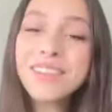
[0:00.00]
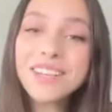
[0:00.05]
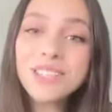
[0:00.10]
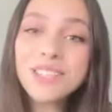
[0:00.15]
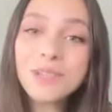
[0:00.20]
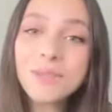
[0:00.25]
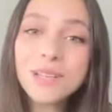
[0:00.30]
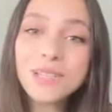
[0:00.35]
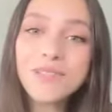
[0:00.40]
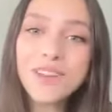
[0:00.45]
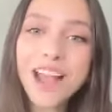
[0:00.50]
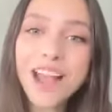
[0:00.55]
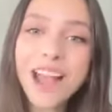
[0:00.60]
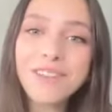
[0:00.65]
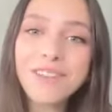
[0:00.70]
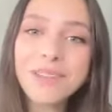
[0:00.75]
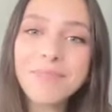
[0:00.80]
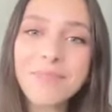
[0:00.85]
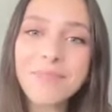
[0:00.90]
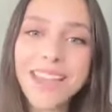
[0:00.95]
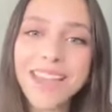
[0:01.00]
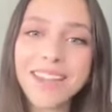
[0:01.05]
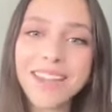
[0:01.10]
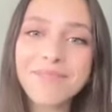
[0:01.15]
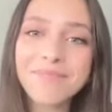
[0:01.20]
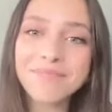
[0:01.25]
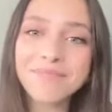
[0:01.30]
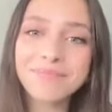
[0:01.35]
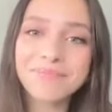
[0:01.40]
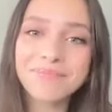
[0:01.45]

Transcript: Thanks so much for having me.